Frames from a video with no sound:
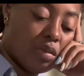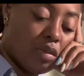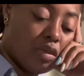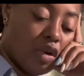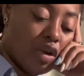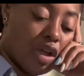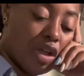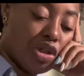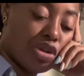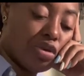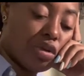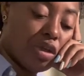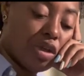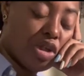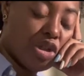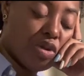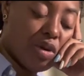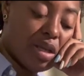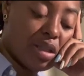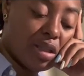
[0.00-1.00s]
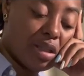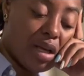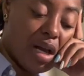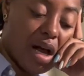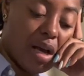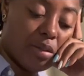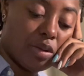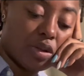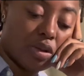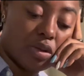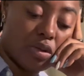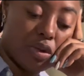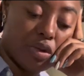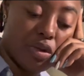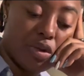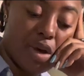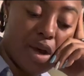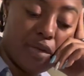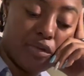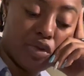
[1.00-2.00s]
or they treated you as an option, or
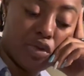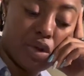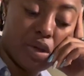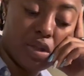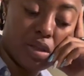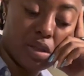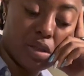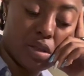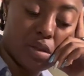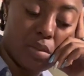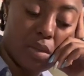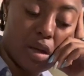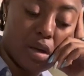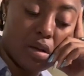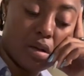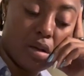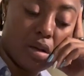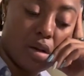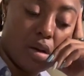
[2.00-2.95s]
you have choices to make.